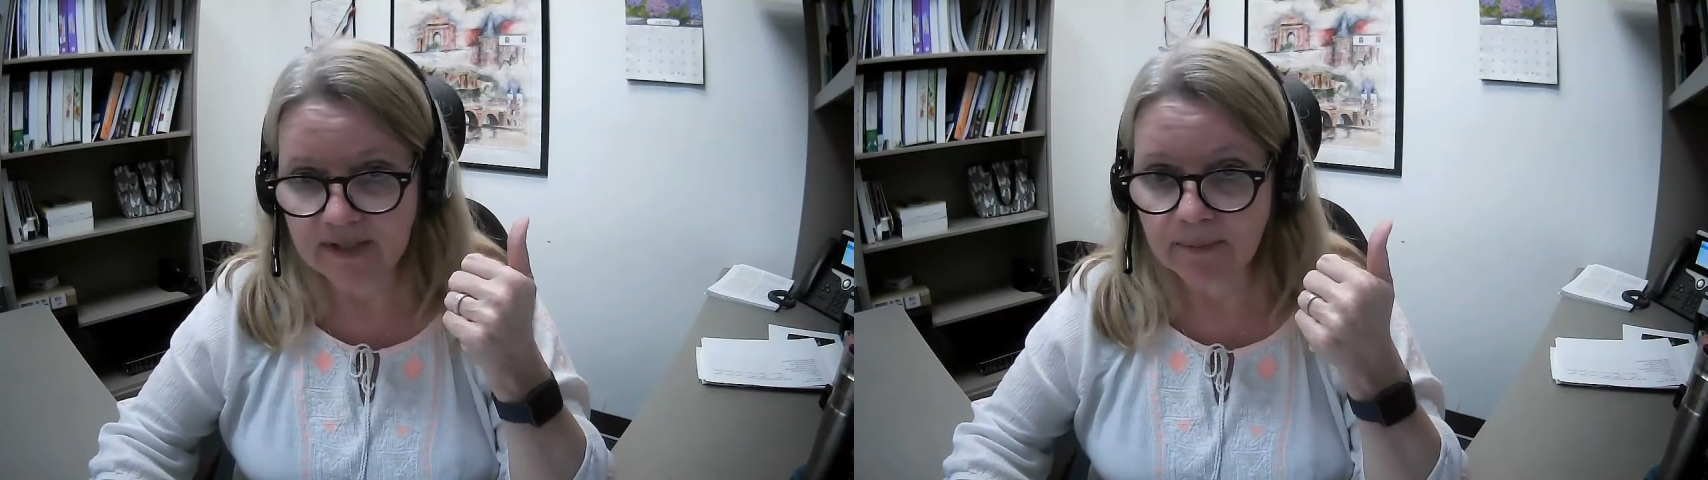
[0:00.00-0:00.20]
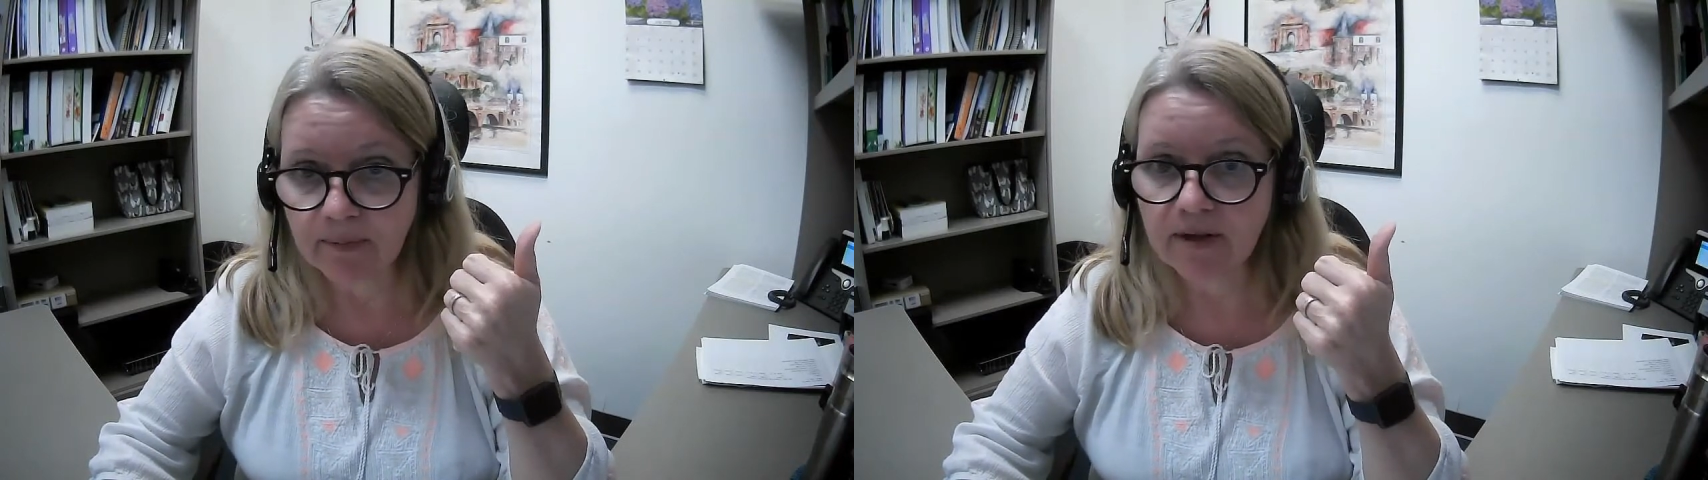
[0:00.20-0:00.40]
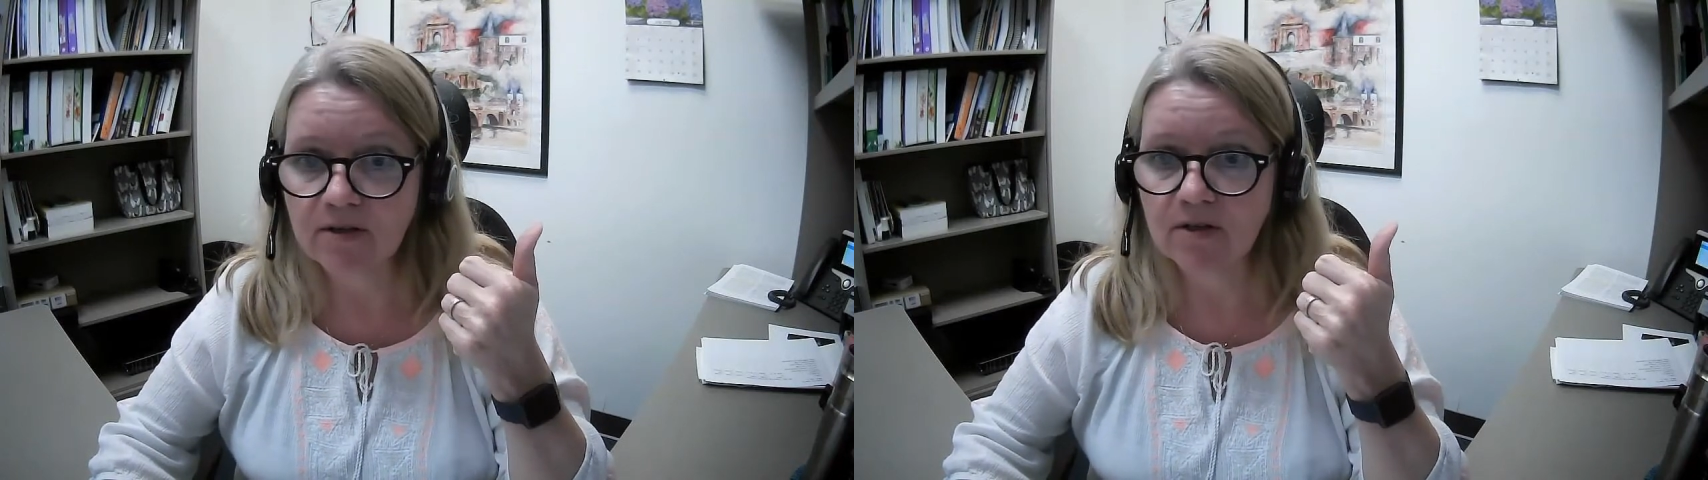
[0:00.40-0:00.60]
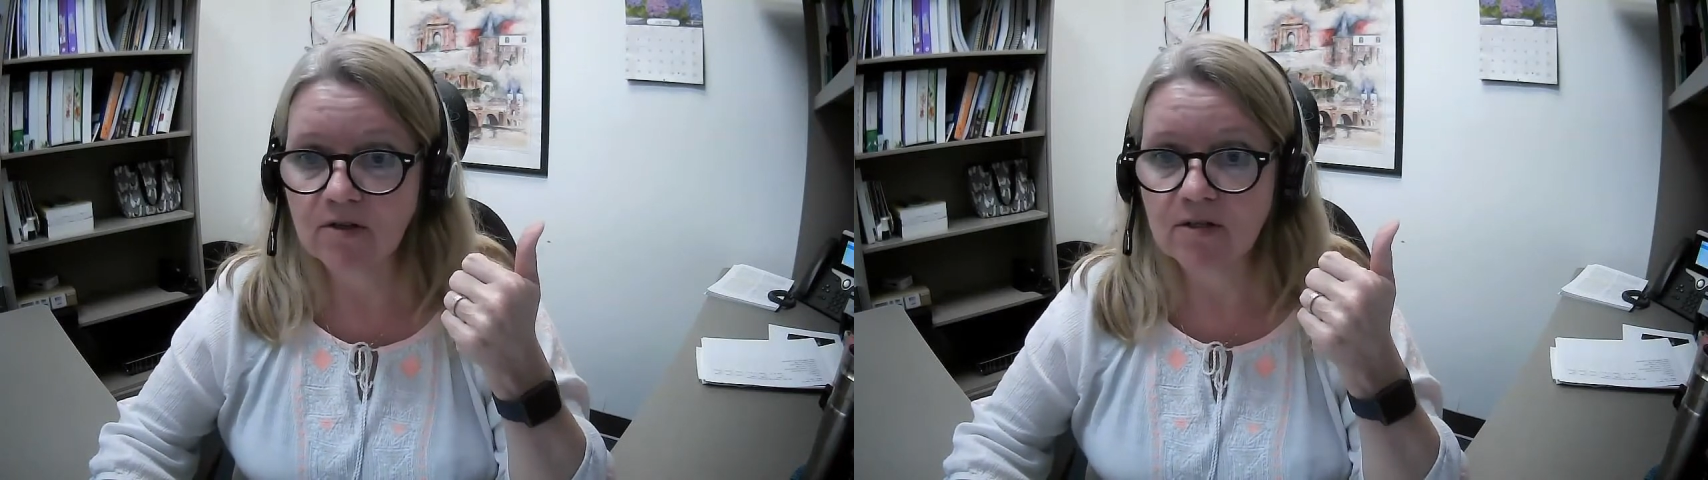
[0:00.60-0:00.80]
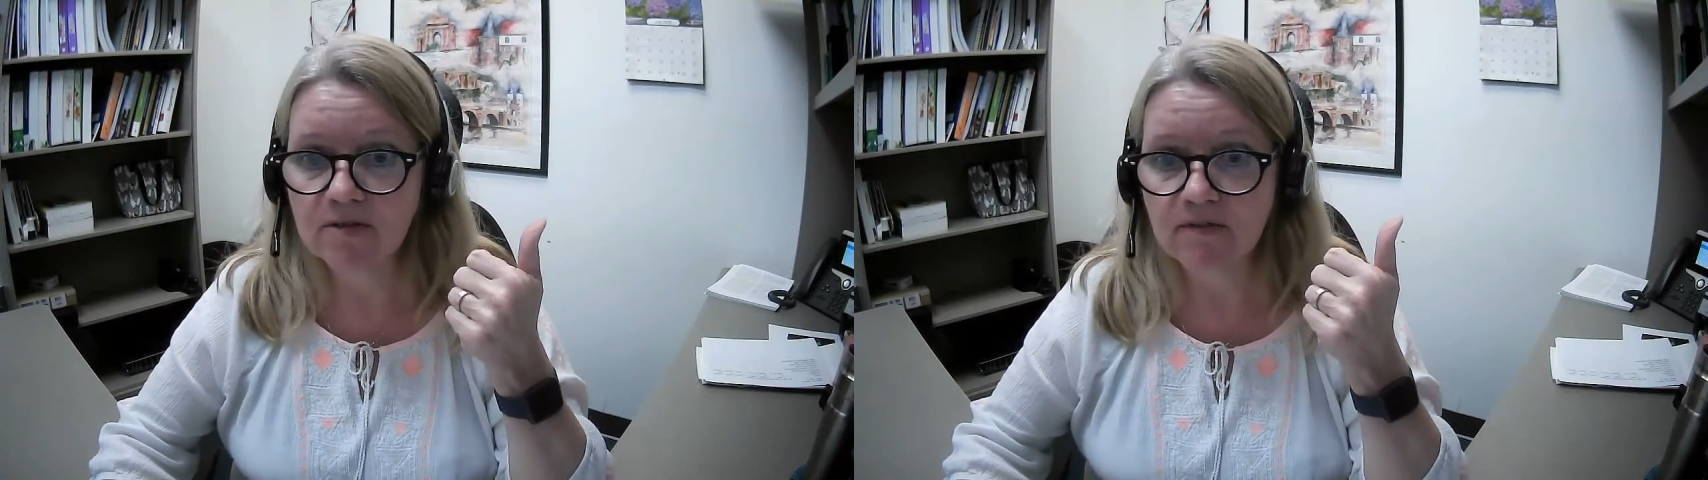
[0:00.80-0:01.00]
separate the
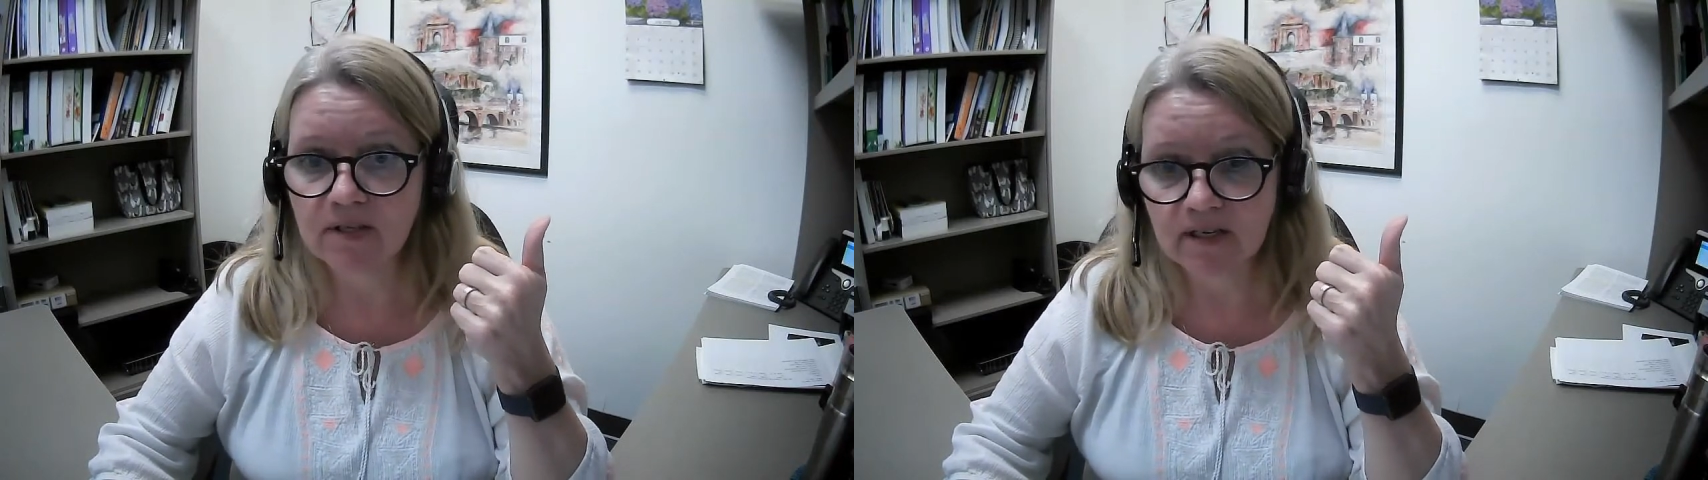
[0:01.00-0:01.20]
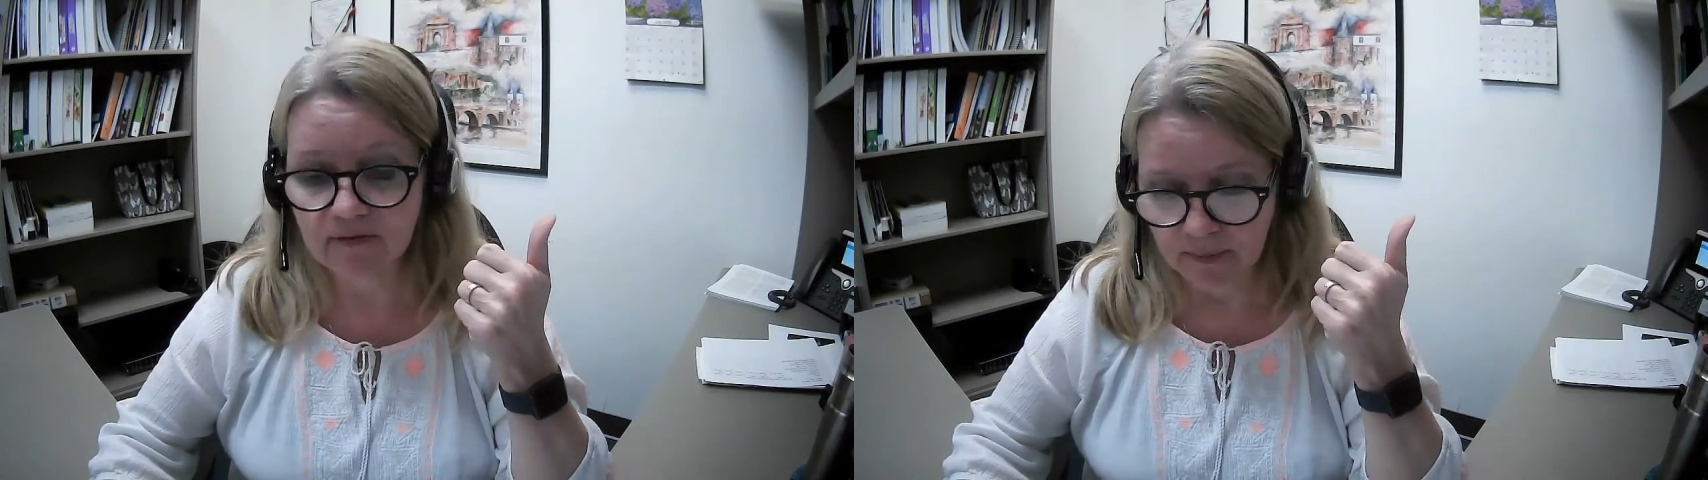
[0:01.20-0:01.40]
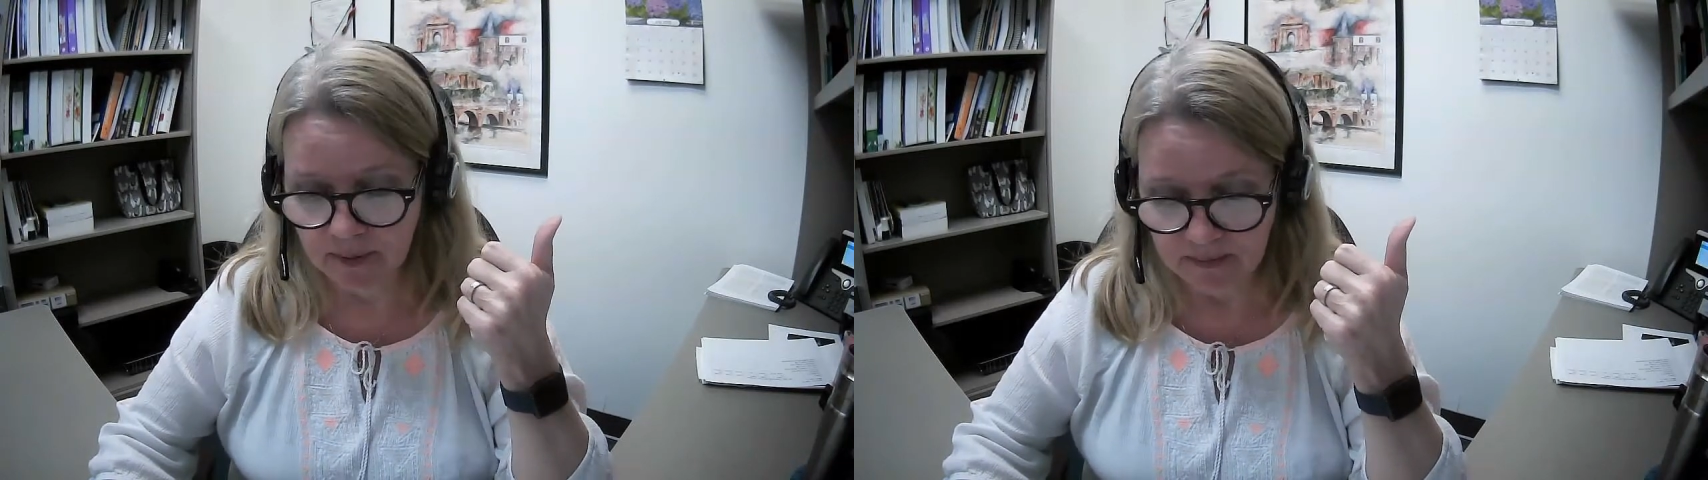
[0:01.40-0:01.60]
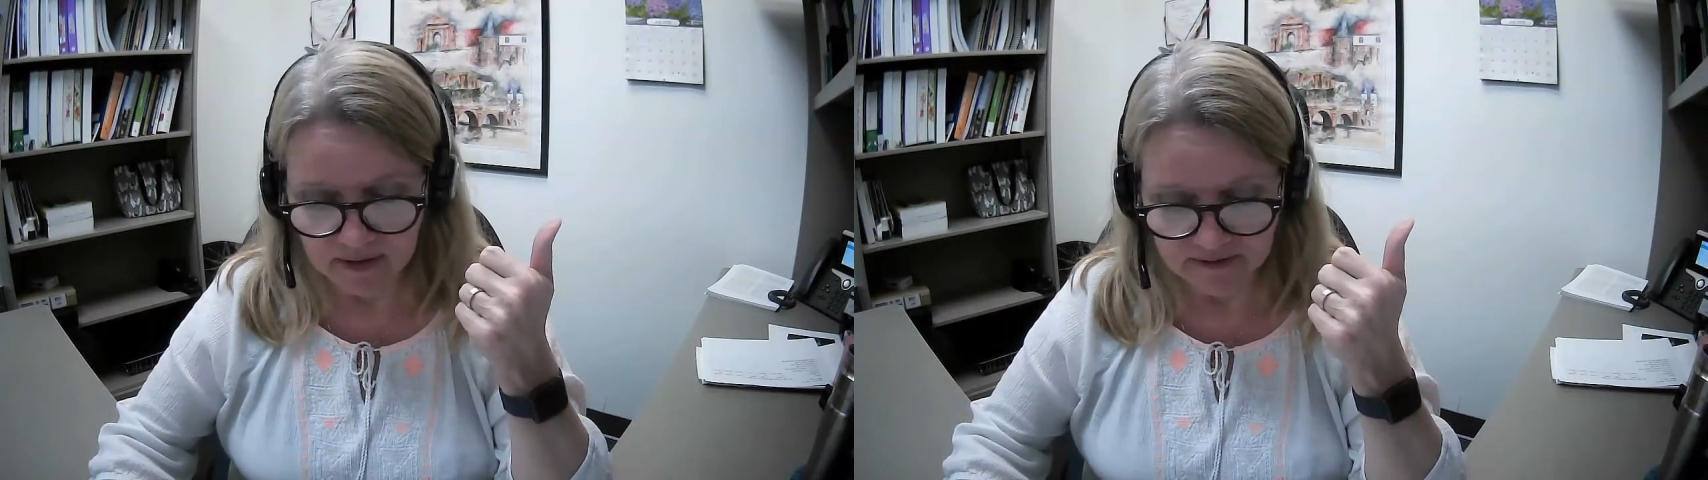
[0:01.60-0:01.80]
duties of the different people.